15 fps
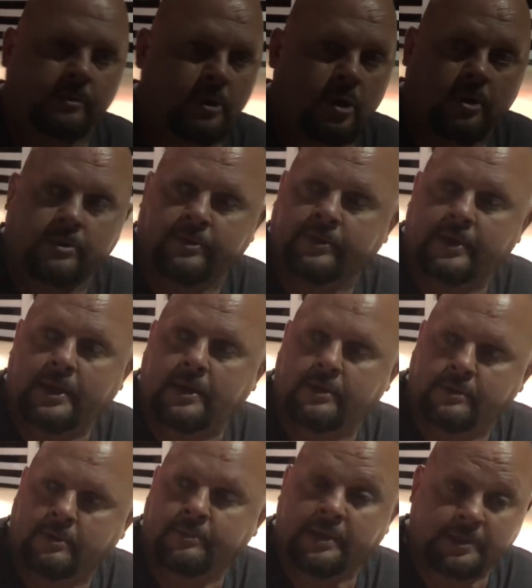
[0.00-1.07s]
Longer than
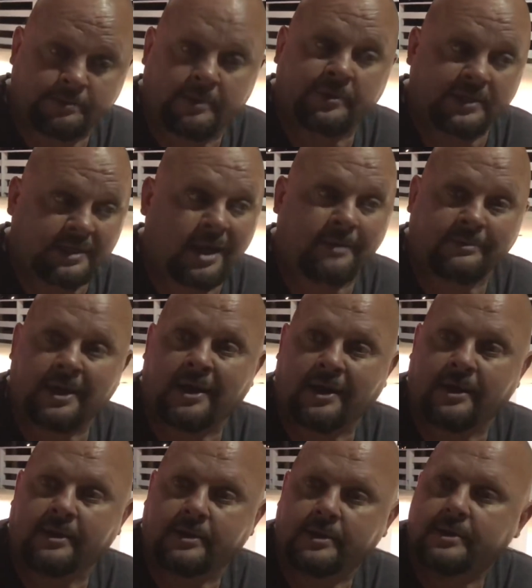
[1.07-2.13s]
that. I mean, he's been the top
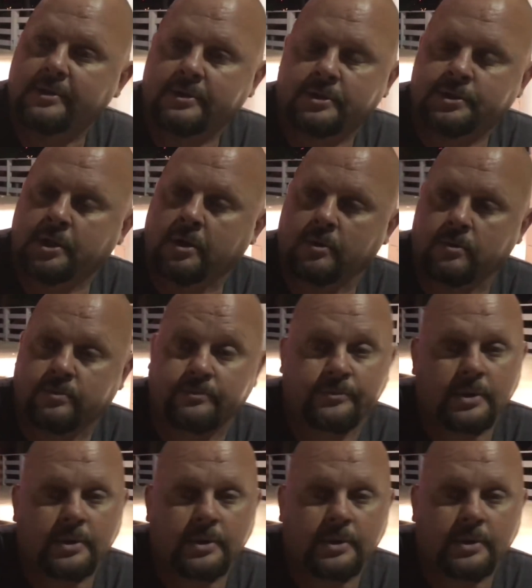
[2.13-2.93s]
guy. So.